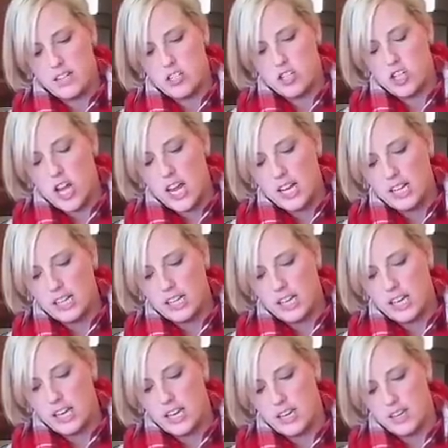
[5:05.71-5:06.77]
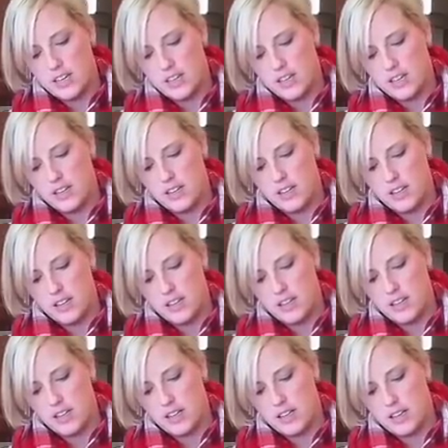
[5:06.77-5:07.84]
gently
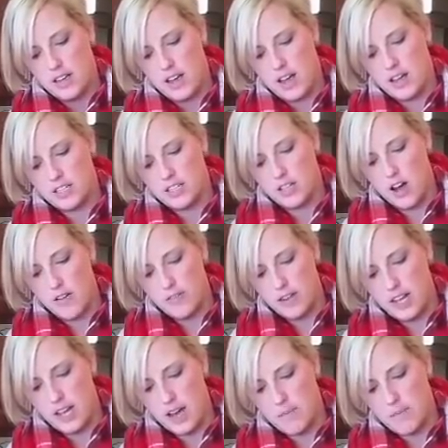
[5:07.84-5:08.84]
softening